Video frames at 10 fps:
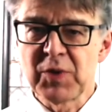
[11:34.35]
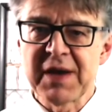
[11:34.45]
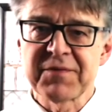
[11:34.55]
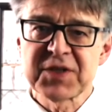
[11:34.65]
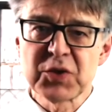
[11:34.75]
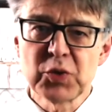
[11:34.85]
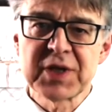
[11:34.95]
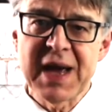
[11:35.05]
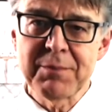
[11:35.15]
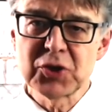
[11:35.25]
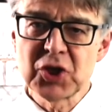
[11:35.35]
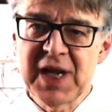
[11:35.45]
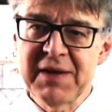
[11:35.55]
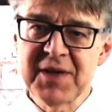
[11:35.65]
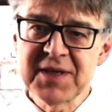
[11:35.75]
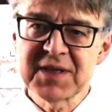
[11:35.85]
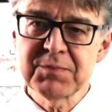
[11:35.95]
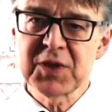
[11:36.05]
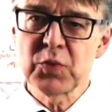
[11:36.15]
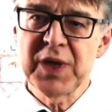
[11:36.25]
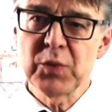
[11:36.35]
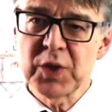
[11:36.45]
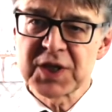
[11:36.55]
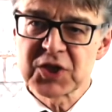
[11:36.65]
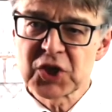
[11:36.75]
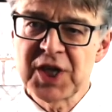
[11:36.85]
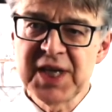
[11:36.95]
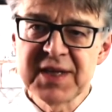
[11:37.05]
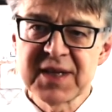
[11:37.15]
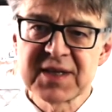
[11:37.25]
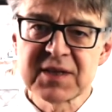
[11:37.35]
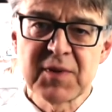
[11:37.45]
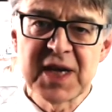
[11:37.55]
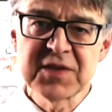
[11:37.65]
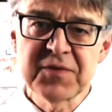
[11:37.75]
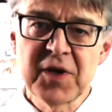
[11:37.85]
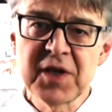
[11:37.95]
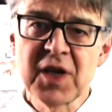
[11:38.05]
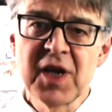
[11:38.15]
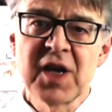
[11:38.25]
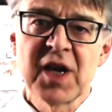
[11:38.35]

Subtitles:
We have two temperature levels between which heat is transferred